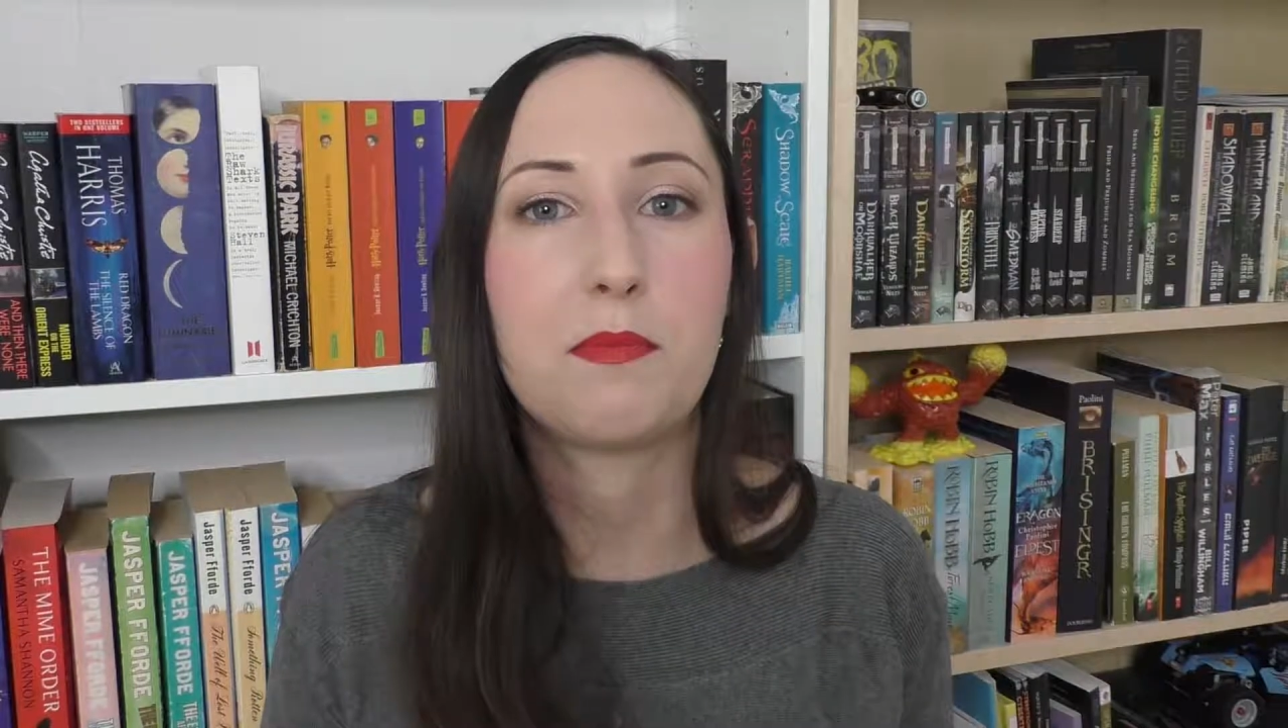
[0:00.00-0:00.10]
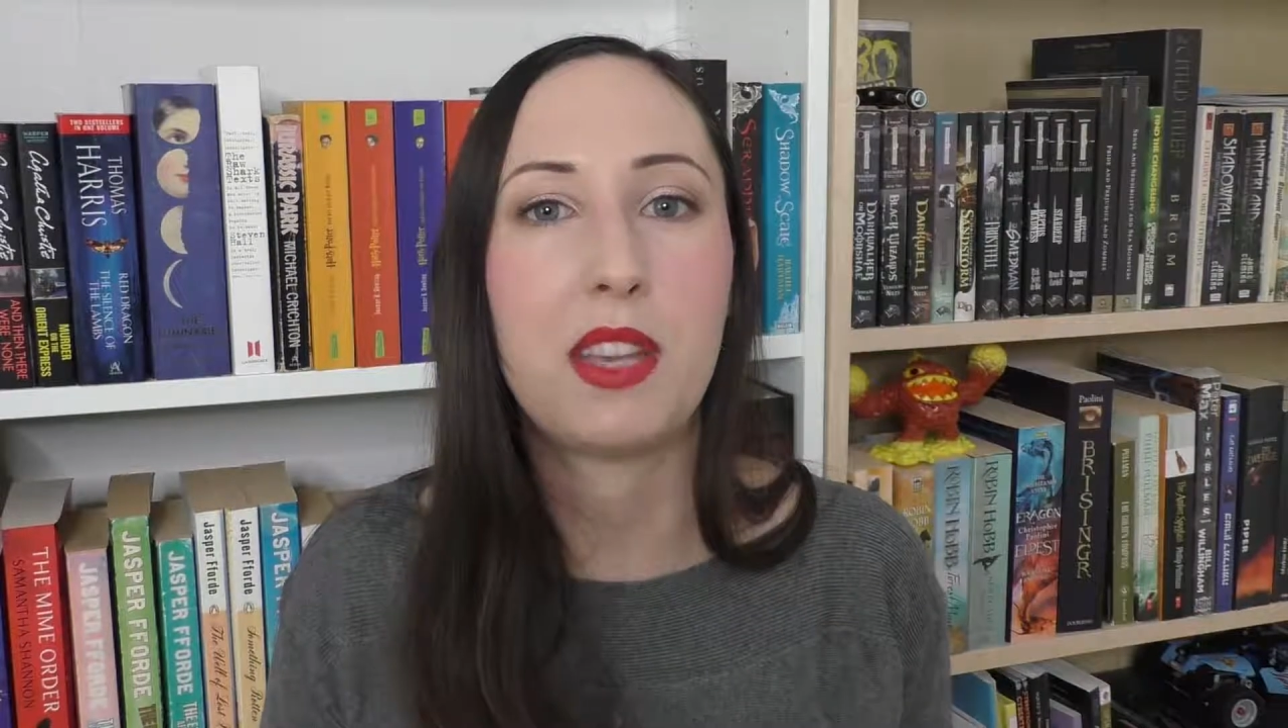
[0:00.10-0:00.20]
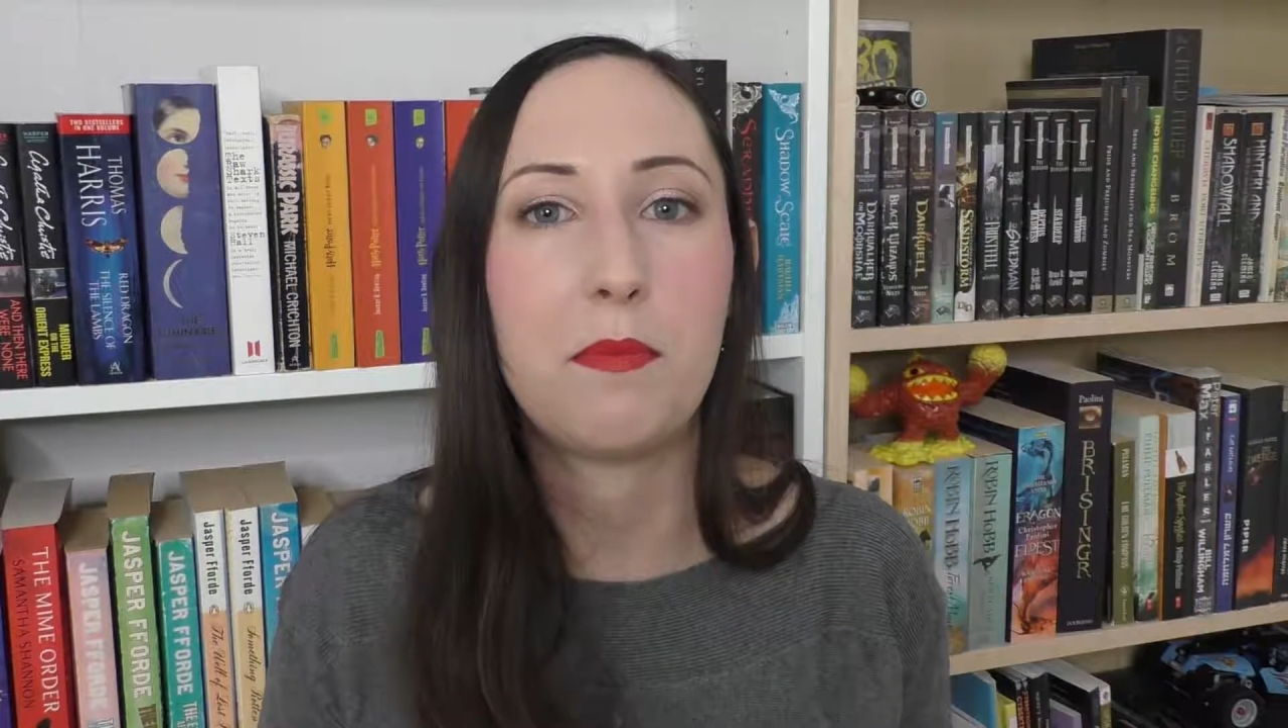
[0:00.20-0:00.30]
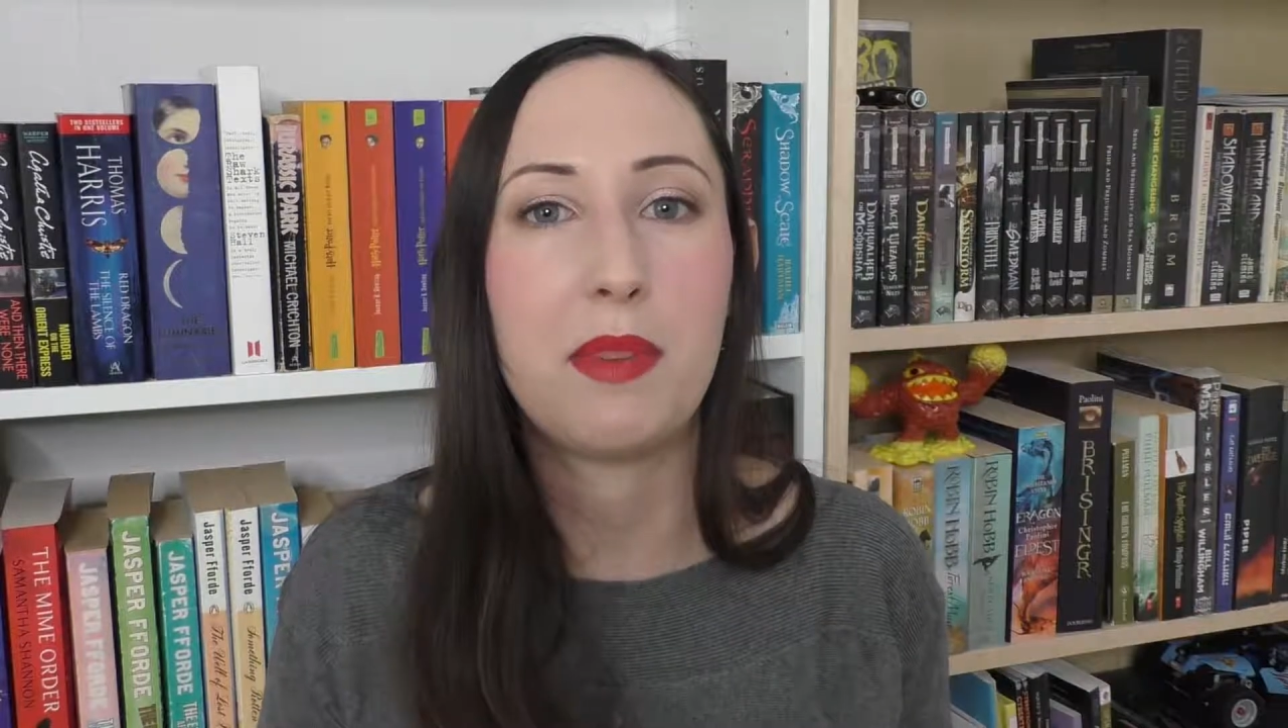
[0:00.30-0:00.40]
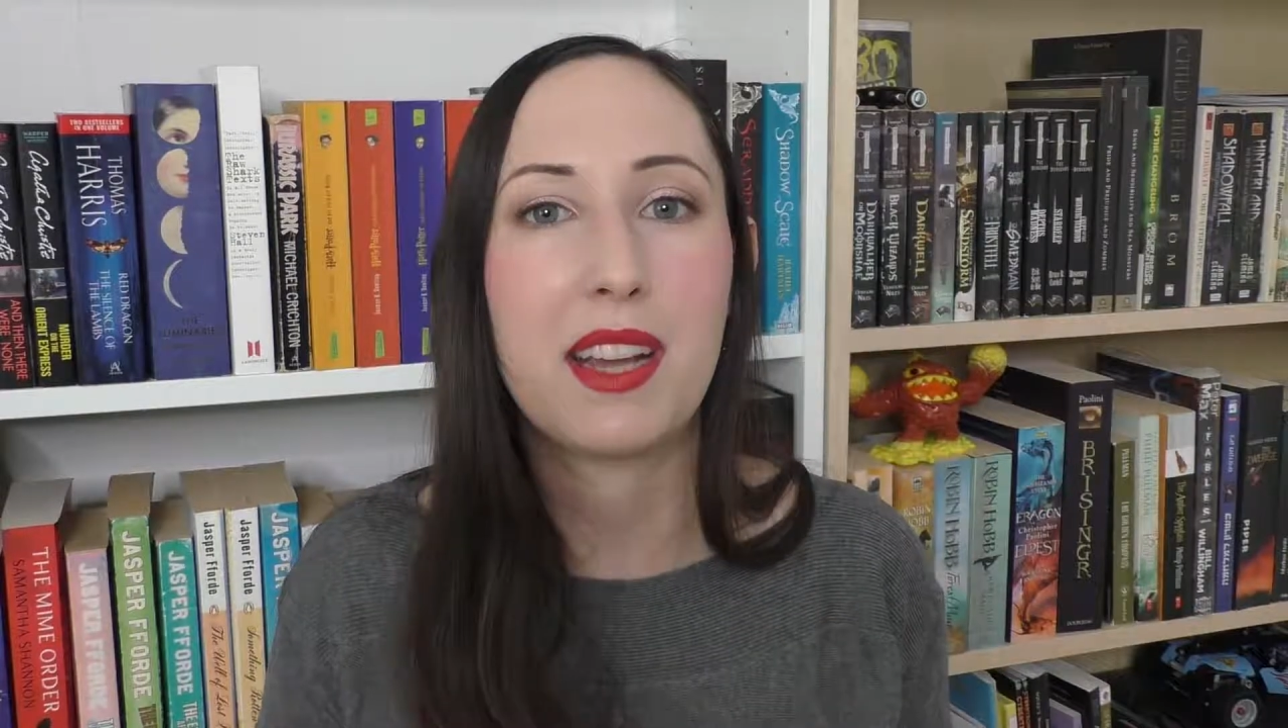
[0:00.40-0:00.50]

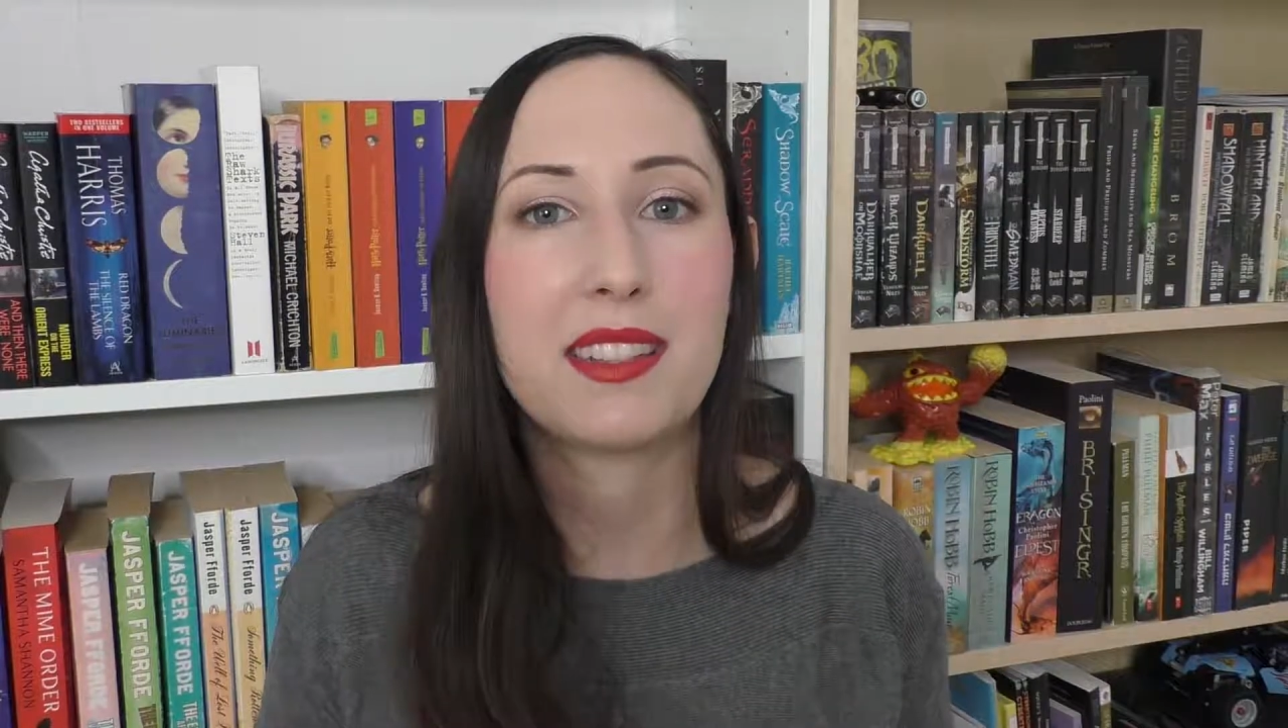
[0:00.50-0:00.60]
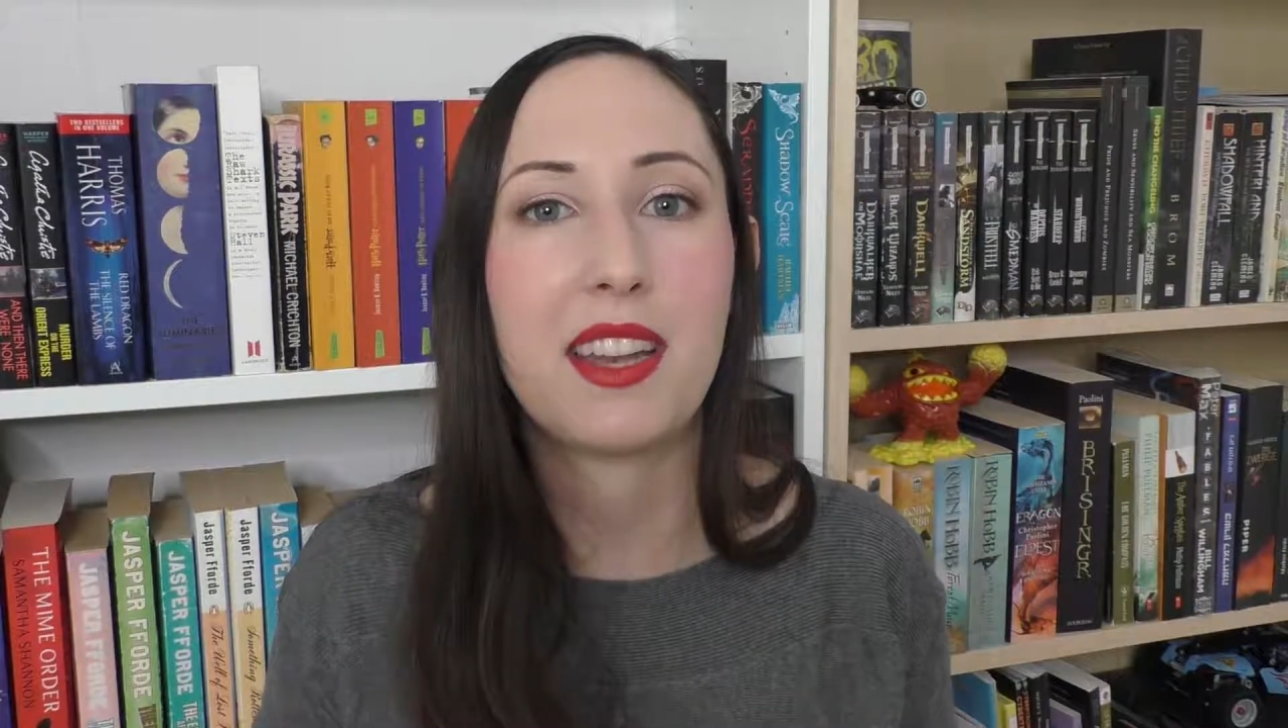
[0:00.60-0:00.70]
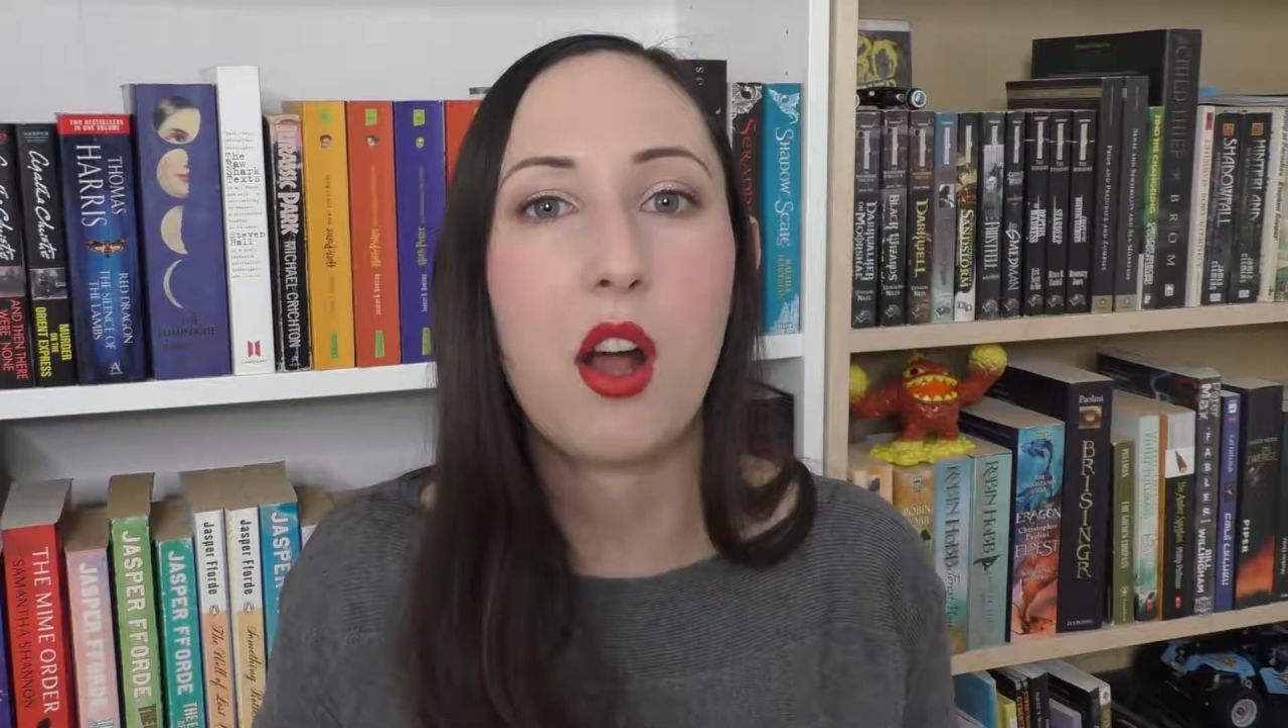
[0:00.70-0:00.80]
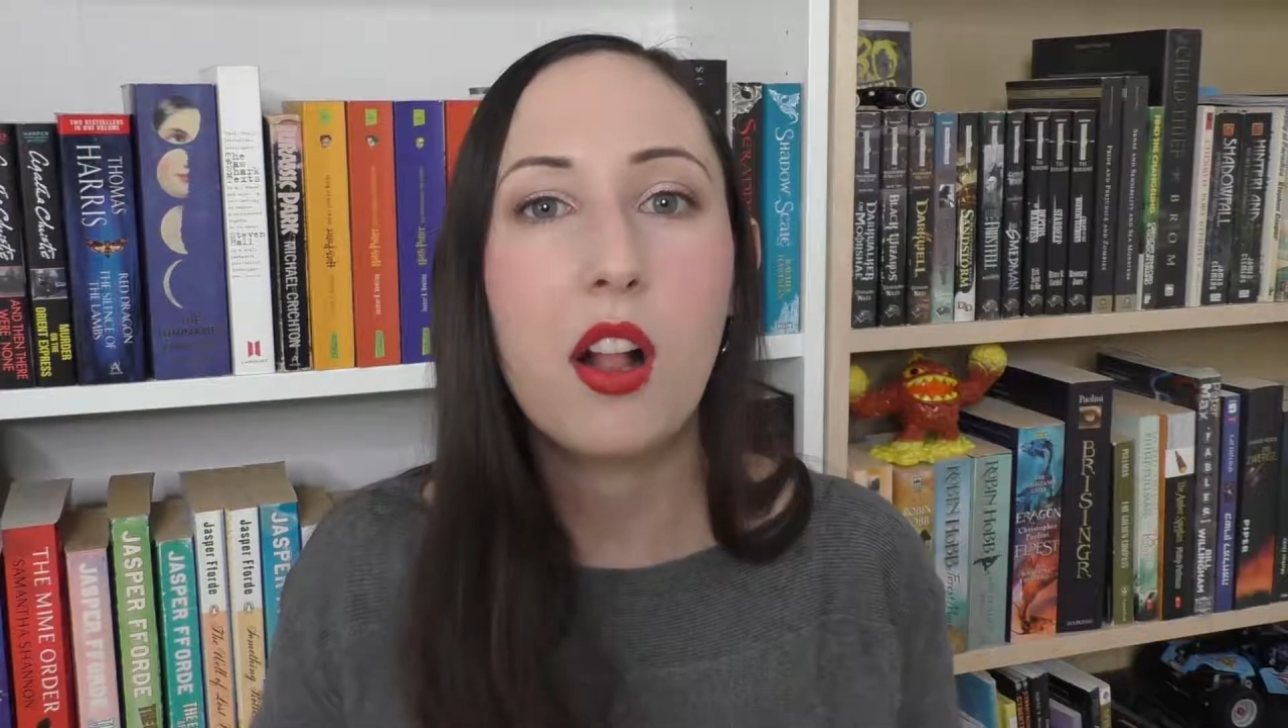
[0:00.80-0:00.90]
me because it